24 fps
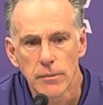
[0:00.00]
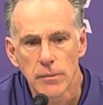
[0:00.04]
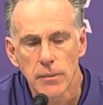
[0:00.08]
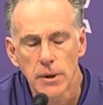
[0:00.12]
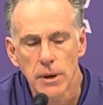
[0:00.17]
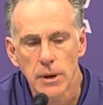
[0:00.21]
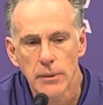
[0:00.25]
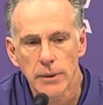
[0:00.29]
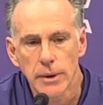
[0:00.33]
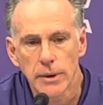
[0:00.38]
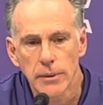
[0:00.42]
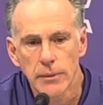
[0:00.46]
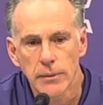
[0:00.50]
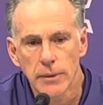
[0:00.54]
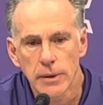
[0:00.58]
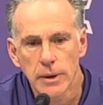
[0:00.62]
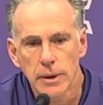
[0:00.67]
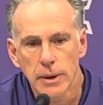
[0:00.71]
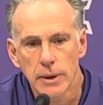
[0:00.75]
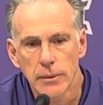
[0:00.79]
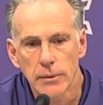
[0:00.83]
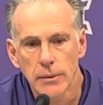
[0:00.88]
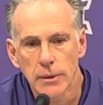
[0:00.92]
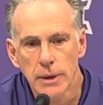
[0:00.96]
know,
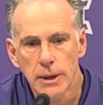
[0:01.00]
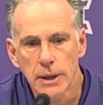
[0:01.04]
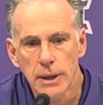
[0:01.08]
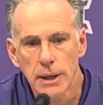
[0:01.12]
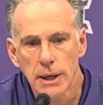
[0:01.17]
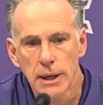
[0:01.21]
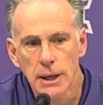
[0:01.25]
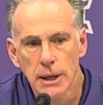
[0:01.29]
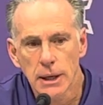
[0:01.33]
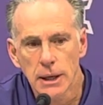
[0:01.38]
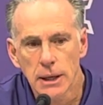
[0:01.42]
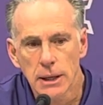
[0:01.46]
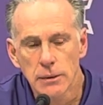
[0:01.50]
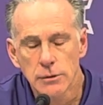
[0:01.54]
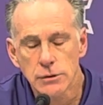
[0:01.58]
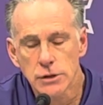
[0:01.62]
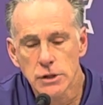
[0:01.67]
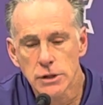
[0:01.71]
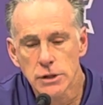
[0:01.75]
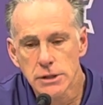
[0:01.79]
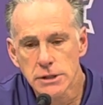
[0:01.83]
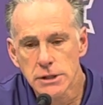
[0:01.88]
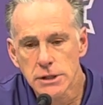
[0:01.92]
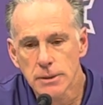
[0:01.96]
it was
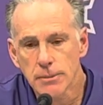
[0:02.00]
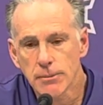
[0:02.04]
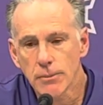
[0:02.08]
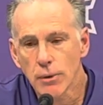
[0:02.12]
good to see him